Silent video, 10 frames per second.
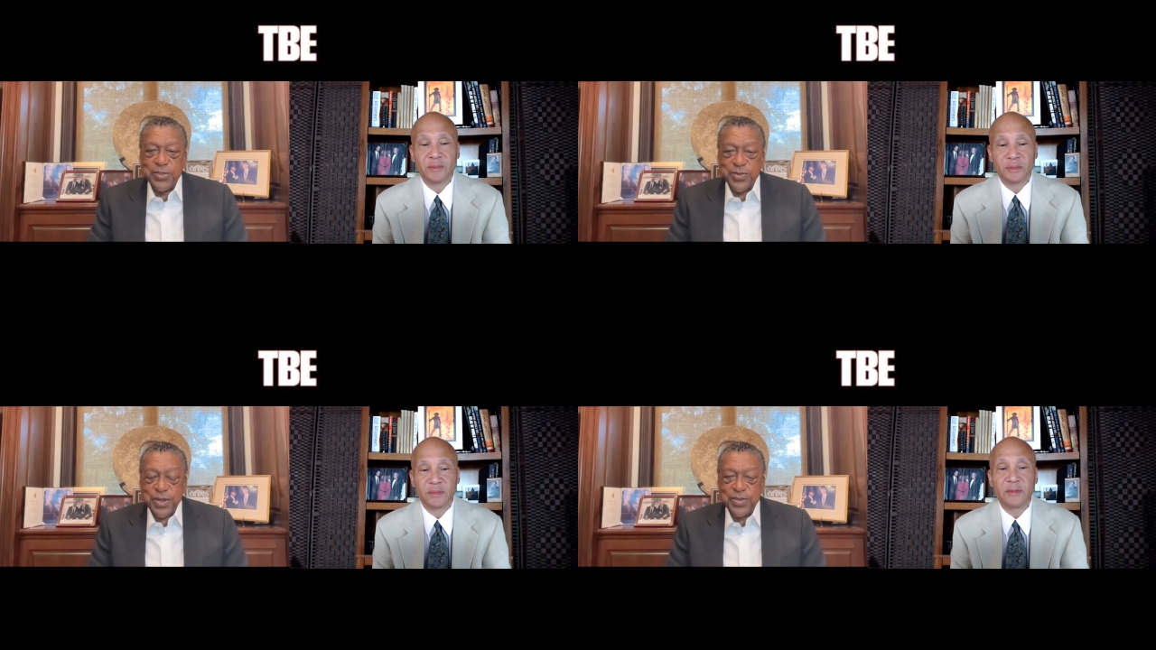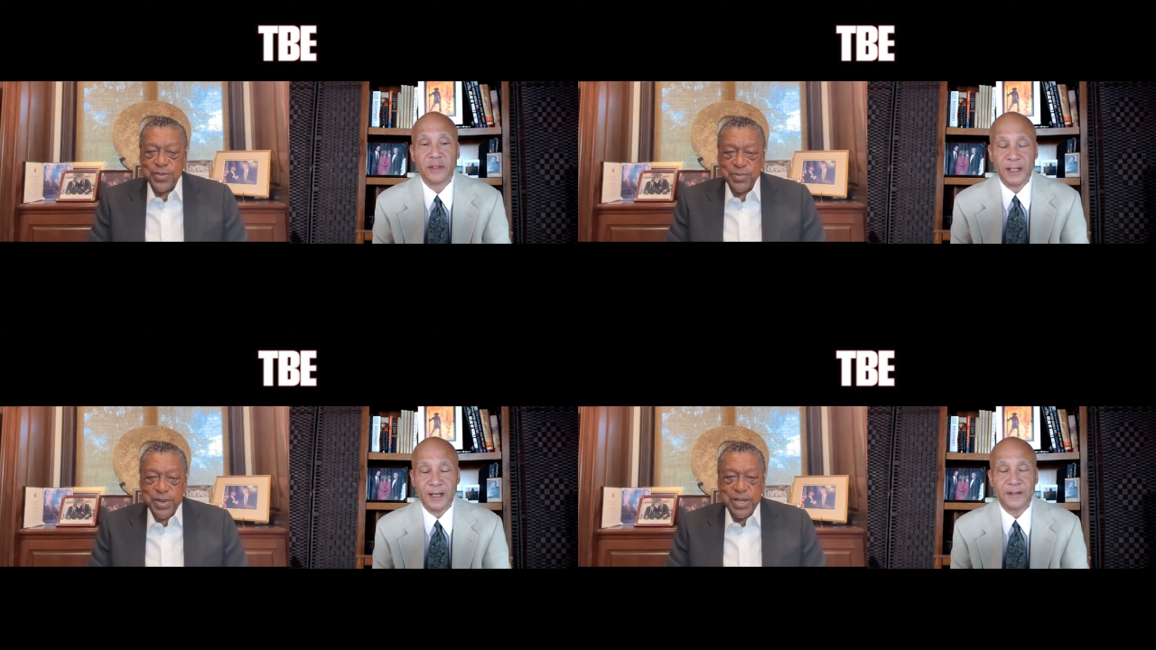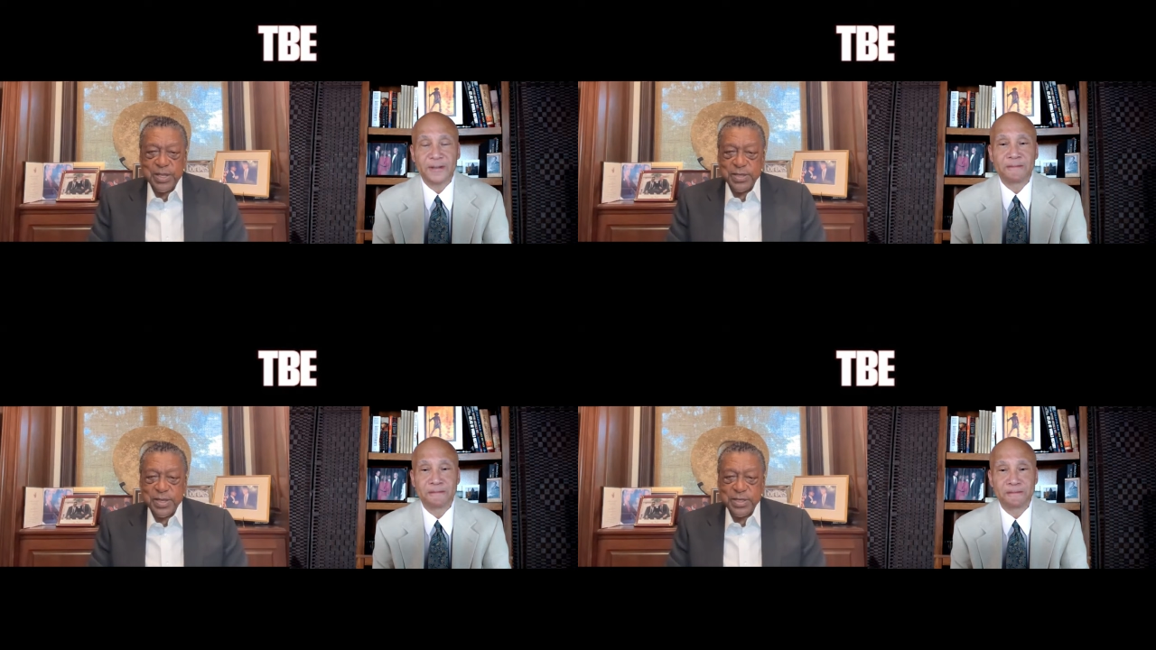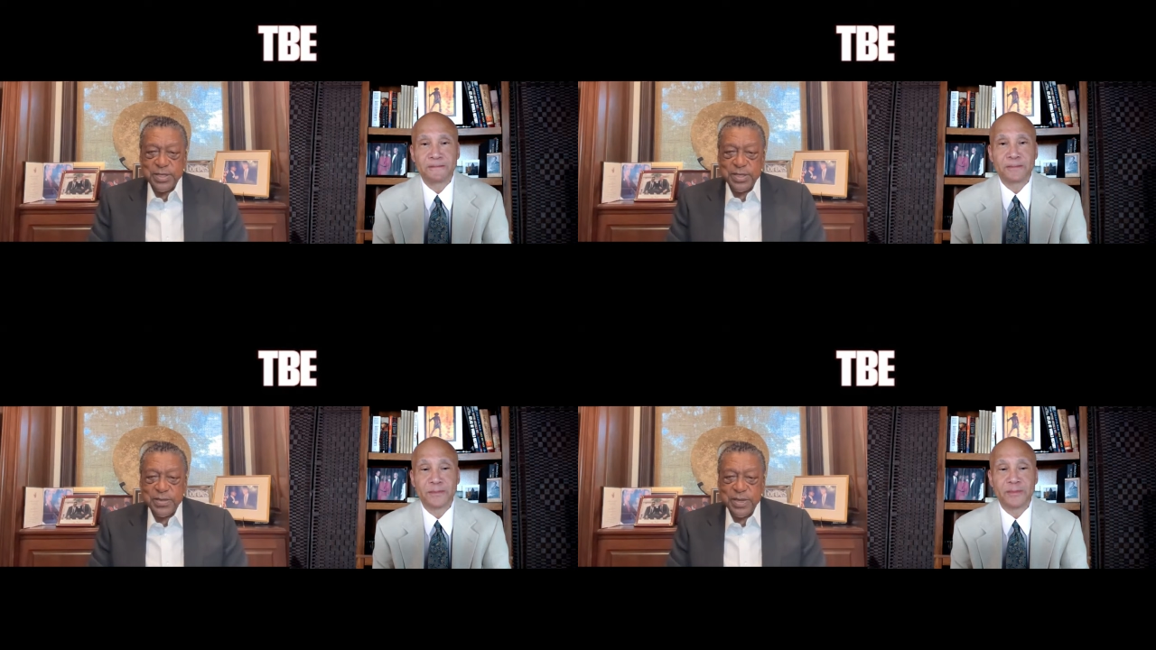Speaker 1: affairs and politics, and
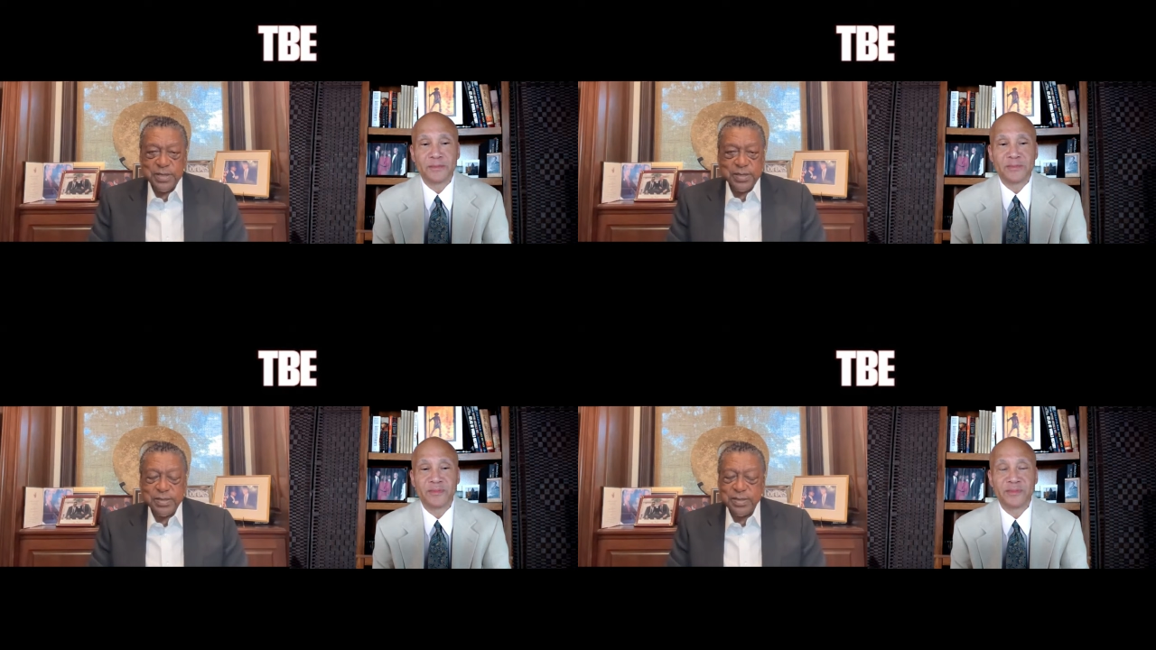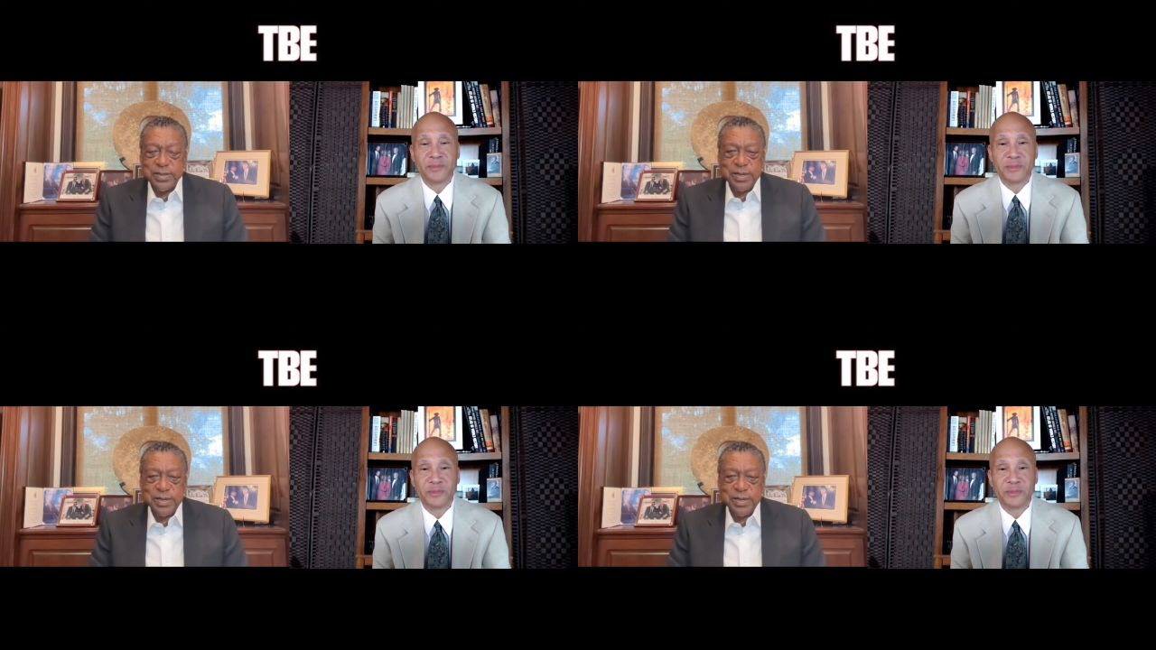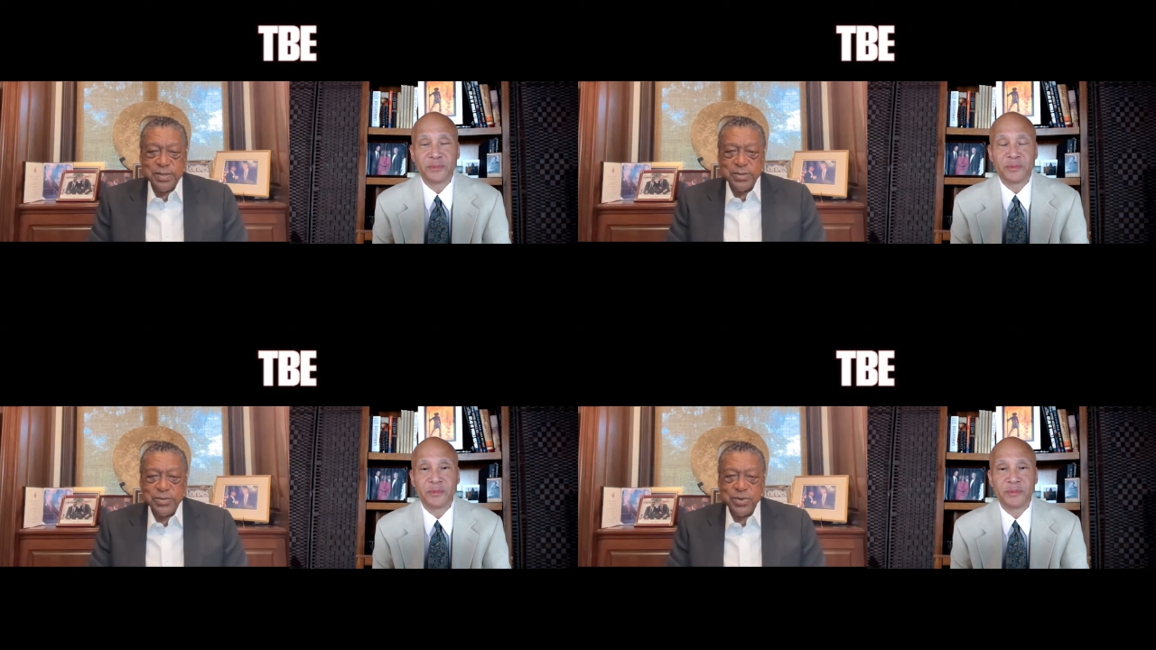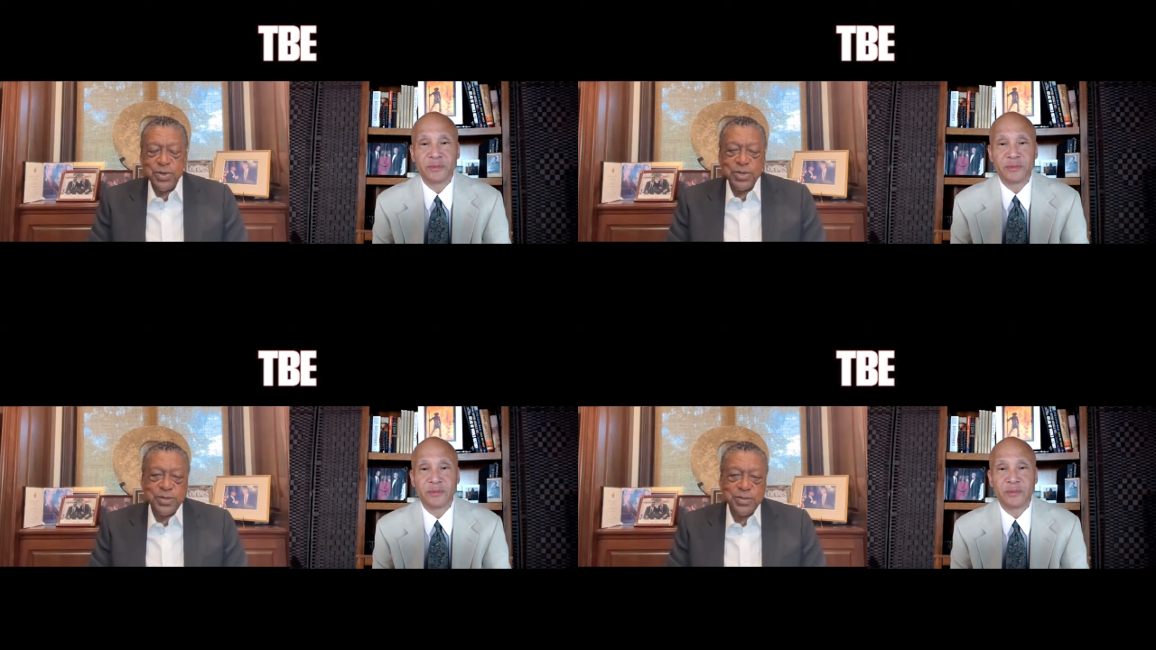you get uh,
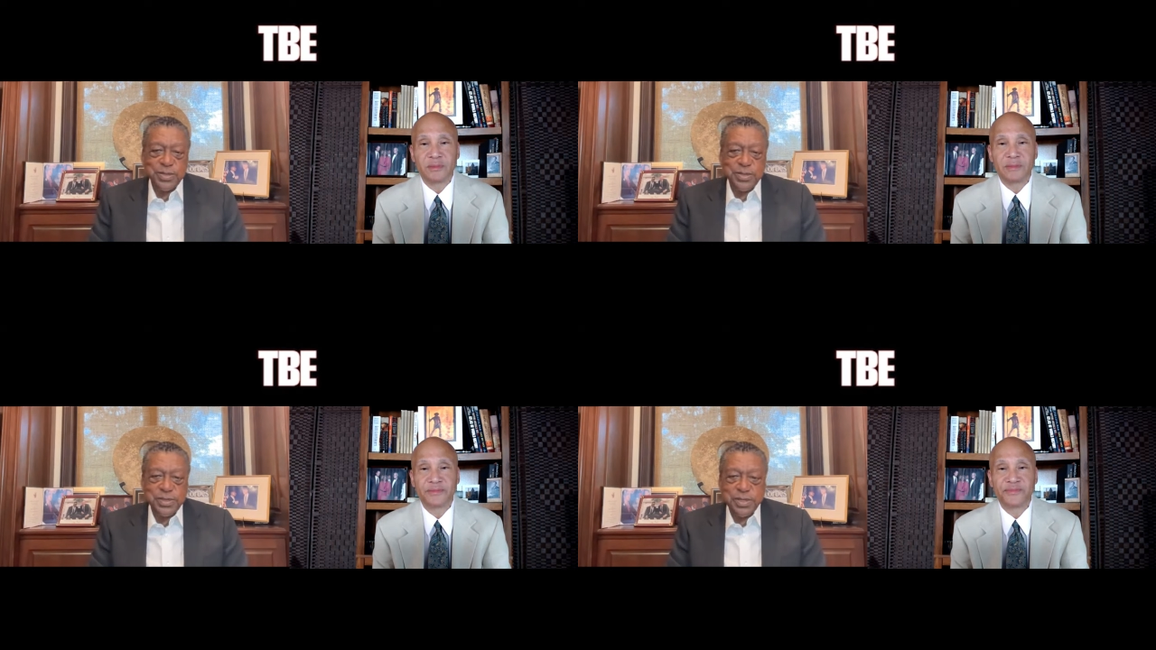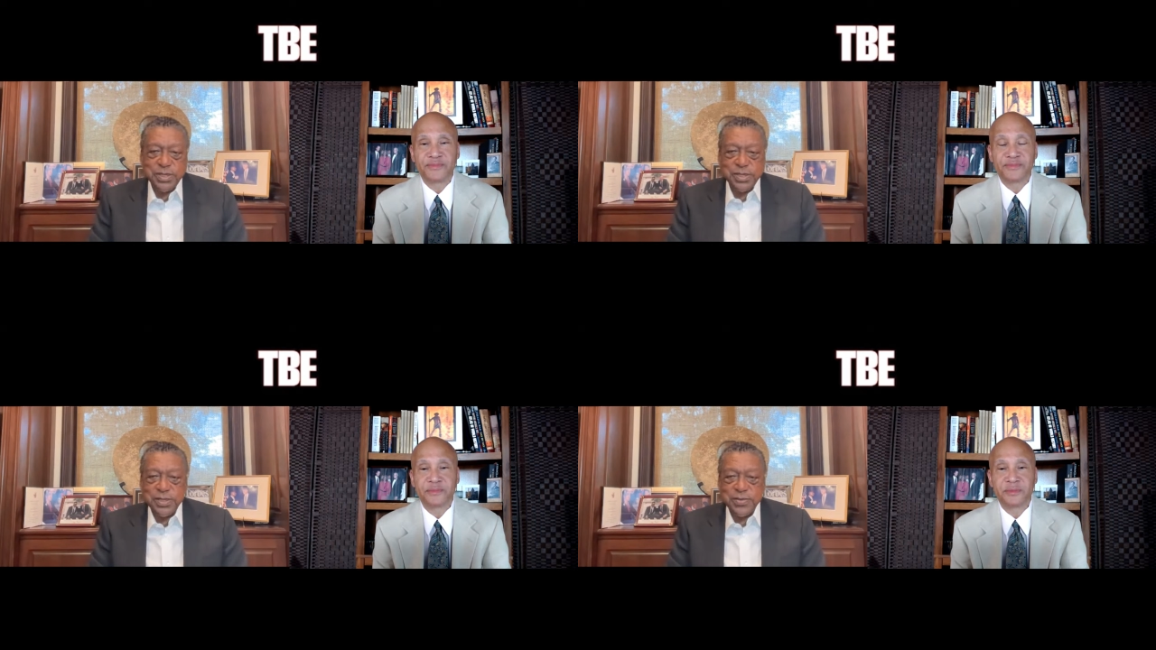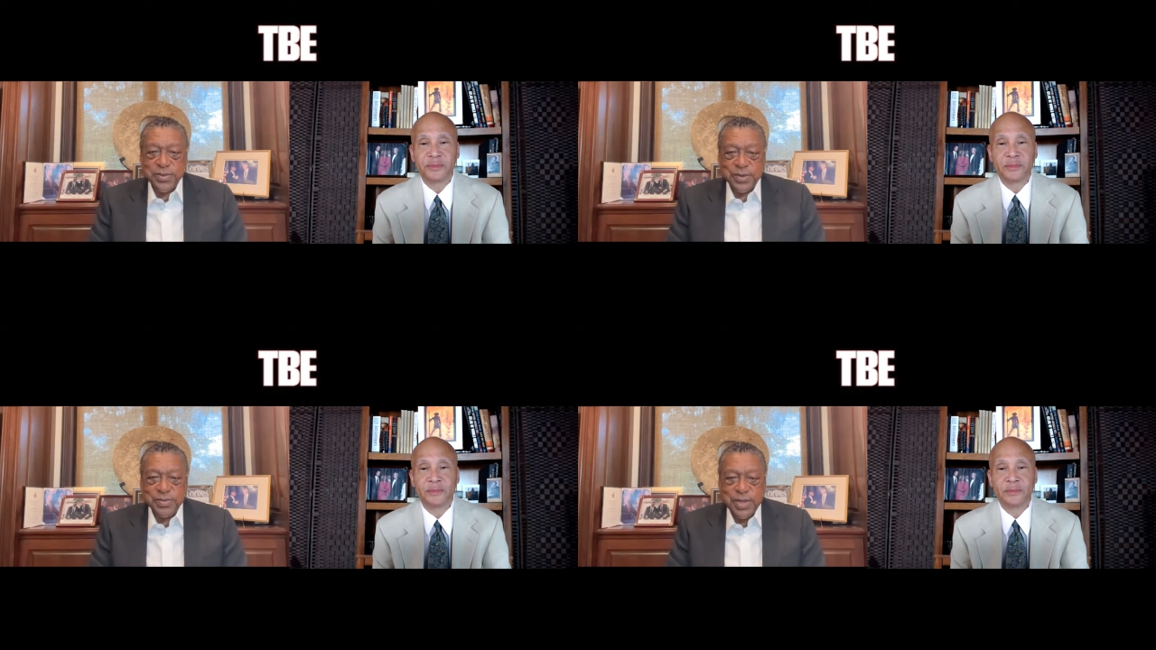tutorials and teaching from